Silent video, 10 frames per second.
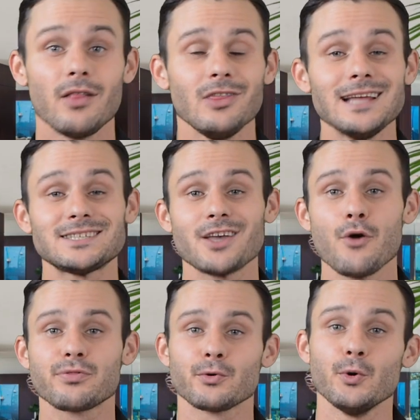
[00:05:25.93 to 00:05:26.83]
Let's go
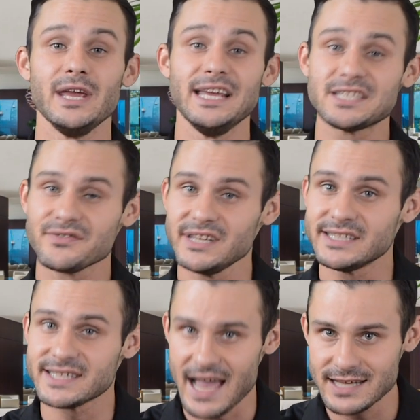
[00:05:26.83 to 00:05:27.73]
through each of
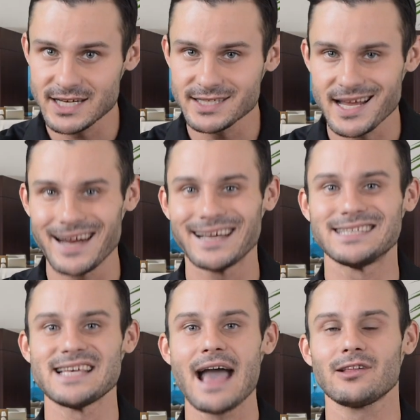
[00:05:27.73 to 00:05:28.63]
these stages and
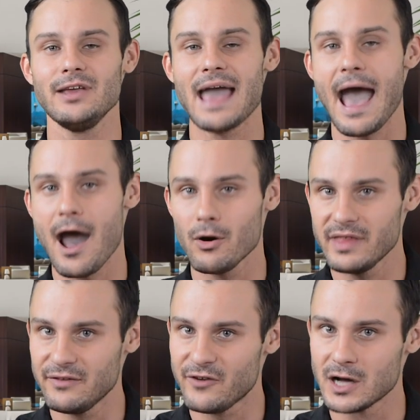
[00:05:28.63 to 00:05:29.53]
exactly how
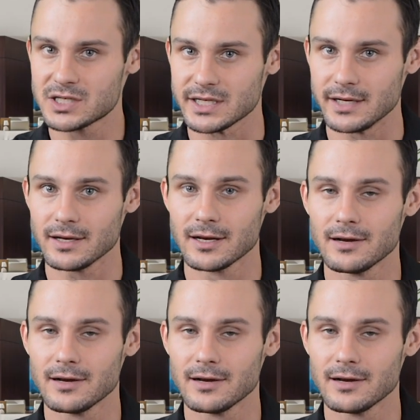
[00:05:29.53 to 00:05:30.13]
they function.